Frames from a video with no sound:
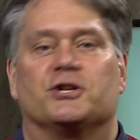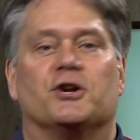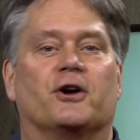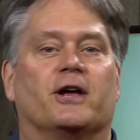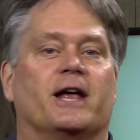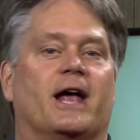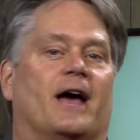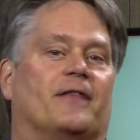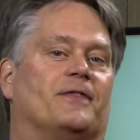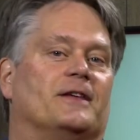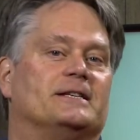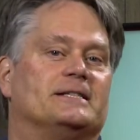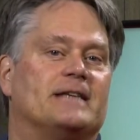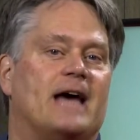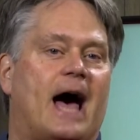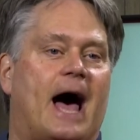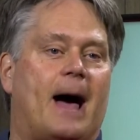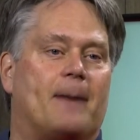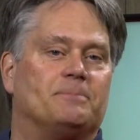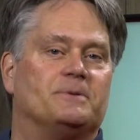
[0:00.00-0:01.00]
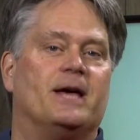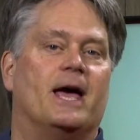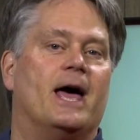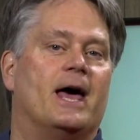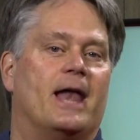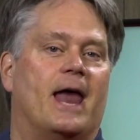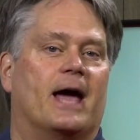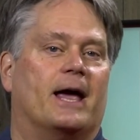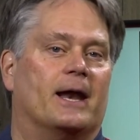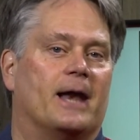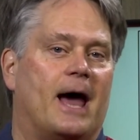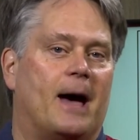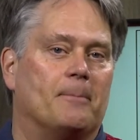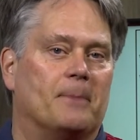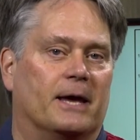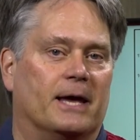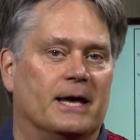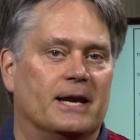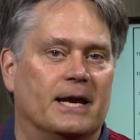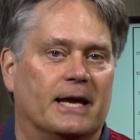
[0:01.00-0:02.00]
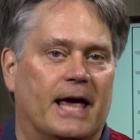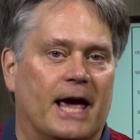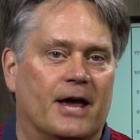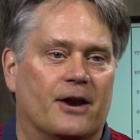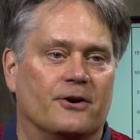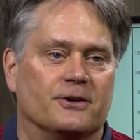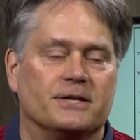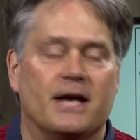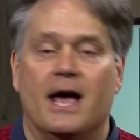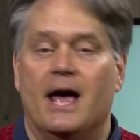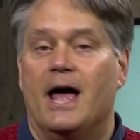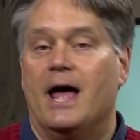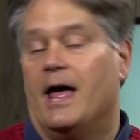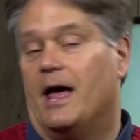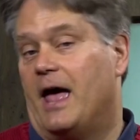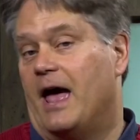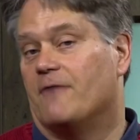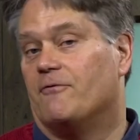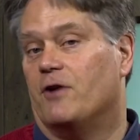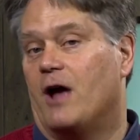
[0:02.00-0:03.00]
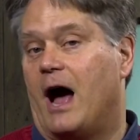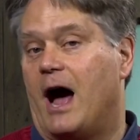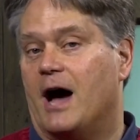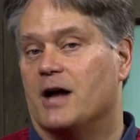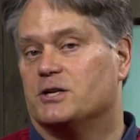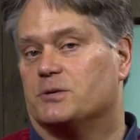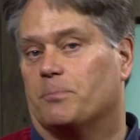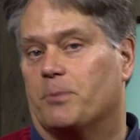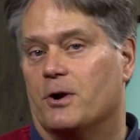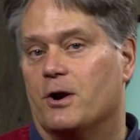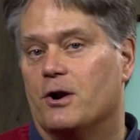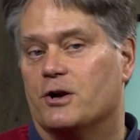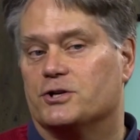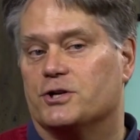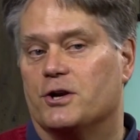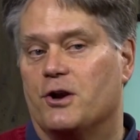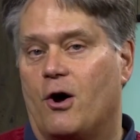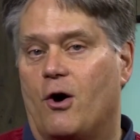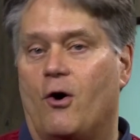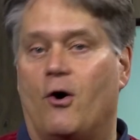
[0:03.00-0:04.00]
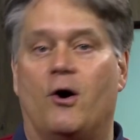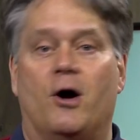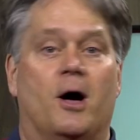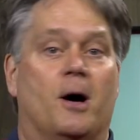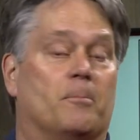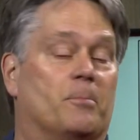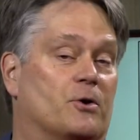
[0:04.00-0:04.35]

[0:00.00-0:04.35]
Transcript: looking at the top 10 economic indicators every entrepreneur should know,